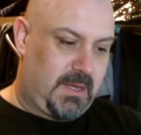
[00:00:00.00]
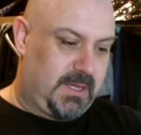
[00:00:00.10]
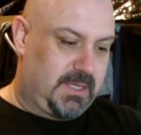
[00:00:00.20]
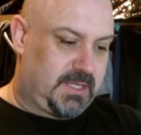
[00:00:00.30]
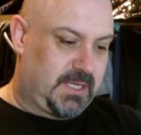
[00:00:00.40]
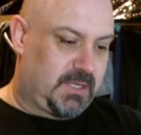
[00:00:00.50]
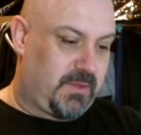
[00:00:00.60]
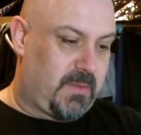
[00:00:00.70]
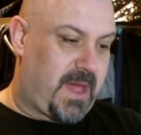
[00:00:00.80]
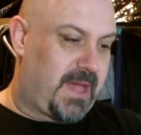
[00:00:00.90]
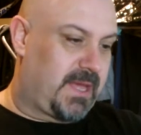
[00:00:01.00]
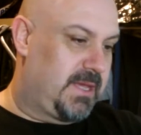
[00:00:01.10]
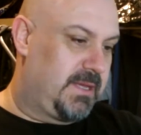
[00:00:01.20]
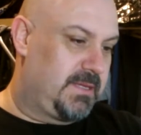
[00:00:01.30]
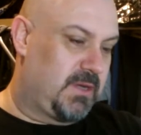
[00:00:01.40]
It says on the back,
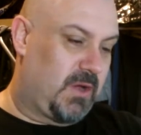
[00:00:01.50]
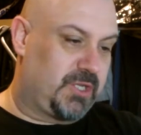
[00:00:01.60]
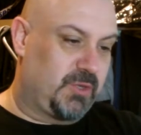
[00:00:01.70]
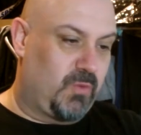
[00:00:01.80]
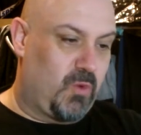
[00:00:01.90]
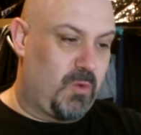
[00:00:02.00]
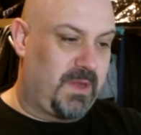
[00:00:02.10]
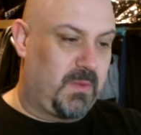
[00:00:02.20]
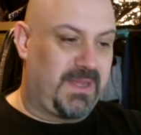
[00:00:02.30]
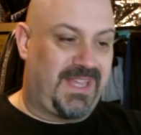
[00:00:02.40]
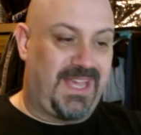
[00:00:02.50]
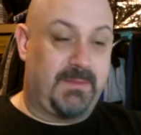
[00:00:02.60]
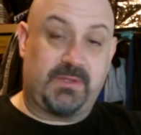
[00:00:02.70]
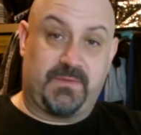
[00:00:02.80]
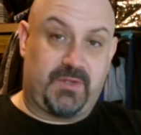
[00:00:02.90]
nice and warming with
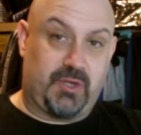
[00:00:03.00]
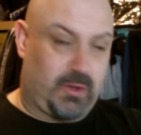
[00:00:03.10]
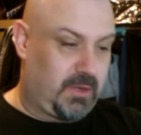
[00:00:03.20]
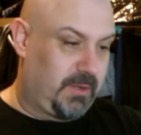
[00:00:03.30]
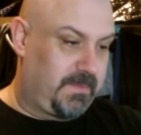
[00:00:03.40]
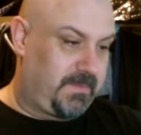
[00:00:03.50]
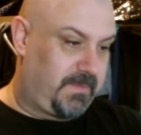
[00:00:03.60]
heaps of chocolate,